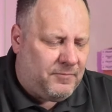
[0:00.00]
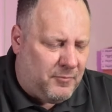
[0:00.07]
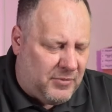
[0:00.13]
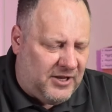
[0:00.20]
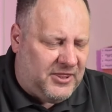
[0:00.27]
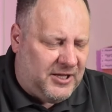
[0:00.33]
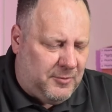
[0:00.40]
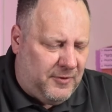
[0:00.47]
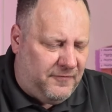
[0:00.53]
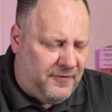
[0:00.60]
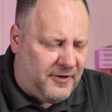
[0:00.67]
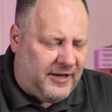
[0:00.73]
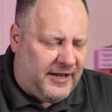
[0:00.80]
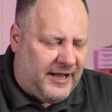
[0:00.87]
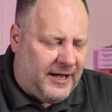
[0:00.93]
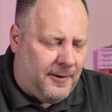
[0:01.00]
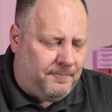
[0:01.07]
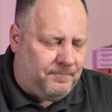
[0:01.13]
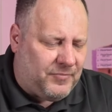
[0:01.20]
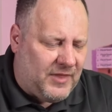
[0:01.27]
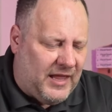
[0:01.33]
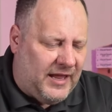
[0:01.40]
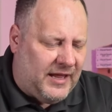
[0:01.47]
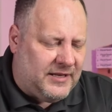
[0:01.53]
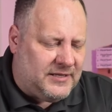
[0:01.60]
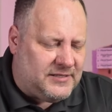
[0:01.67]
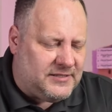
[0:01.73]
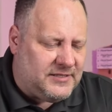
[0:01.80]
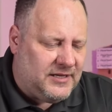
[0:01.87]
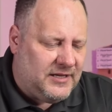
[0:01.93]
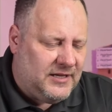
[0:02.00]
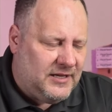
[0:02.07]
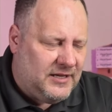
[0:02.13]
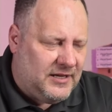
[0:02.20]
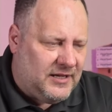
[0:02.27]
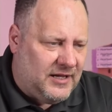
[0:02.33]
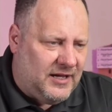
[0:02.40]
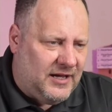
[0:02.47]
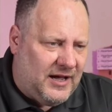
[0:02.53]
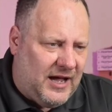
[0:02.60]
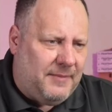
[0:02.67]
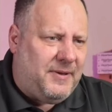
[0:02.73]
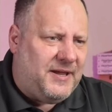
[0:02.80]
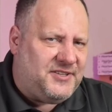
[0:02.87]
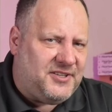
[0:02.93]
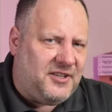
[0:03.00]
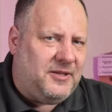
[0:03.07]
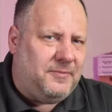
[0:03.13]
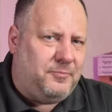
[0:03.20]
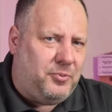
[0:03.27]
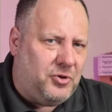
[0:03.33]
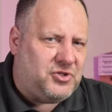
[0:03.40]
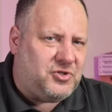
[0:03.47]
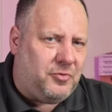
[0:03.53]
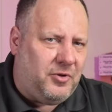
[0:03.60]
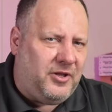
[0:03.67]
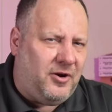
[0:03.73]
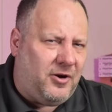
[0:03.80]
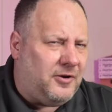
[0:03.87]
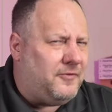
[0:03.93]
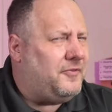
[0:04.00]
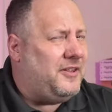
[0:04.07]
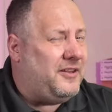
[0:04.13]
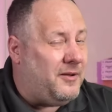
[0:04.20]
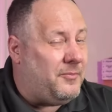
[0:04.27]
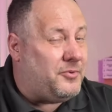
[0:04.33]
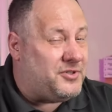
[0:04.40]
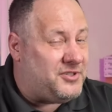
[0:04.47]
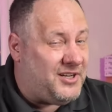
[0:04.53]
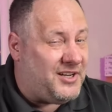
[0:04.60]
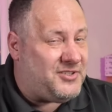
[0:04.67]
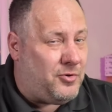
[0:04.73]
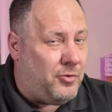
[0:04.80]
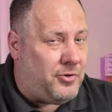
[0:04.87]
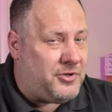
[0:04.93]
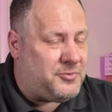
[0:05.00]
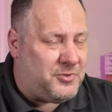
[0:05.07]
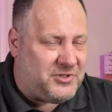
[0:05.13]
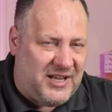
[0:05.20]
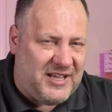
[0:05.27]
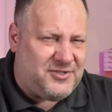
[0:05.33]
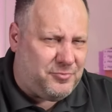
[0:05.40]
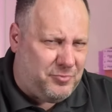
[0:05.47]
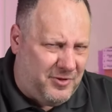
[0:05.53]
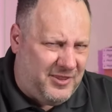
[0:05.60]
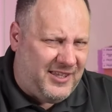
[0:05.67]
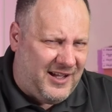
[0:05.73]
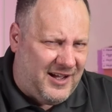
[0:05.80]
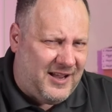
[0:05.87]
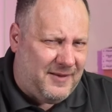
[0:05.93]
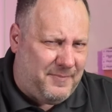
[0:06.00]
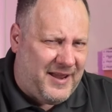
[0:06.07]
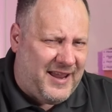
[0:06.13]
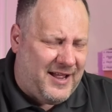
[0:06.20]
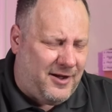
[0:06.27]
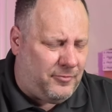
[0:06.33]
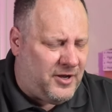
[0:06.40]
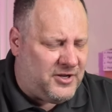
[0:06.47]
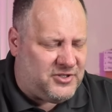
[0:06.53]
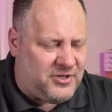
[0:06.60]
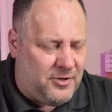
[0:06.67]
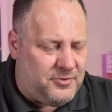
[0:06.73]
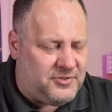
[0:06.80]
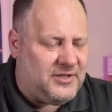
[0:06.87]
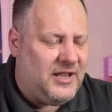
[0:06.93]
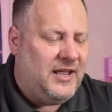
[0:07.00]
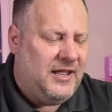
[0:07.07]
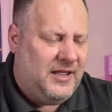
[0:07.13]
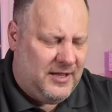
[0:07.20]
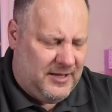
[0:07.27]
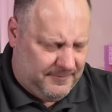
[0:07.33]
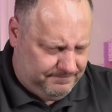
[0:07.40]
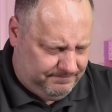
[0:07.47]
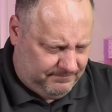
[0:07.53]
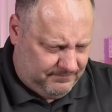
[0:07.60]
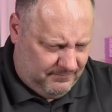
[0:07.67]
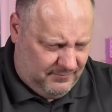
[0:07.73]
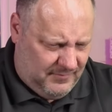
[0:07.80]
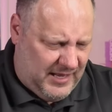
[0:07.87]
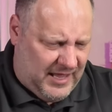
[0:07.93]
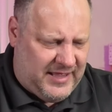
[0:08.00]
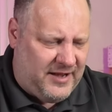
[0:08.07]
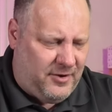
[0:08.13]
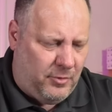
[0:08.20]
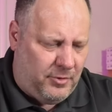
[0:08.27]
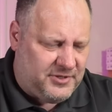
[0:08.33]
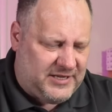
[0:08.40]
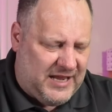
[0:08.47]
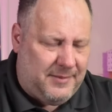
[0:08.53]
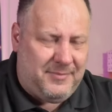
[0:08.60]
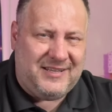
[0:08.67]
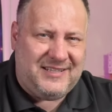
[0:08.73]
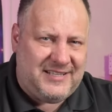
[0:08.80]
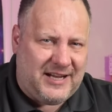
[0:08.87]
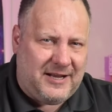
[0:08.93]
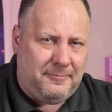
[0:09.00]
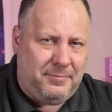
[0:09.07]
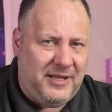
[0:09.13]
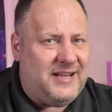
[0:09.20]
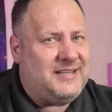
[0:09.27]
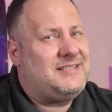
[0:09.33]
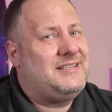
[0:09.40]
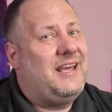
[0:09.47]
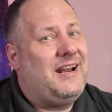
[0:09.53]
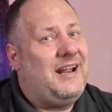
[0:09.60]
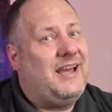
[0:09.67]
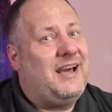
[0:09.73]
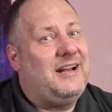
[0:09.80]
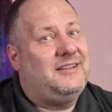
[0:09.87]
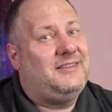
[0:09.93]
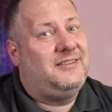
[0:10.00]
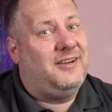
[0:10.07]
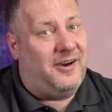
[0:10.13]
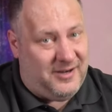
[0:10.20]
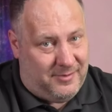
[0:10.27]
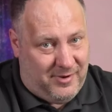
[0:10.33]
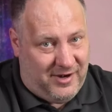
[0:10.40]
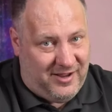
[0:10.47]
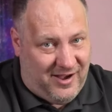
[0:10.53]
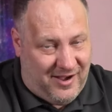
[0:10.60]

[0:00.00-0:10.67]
but I think we figured it out. And uh, I basically pushed really hard for the number six horse, which has really high payout ratios. And that horse came in second place, and I got a ton of money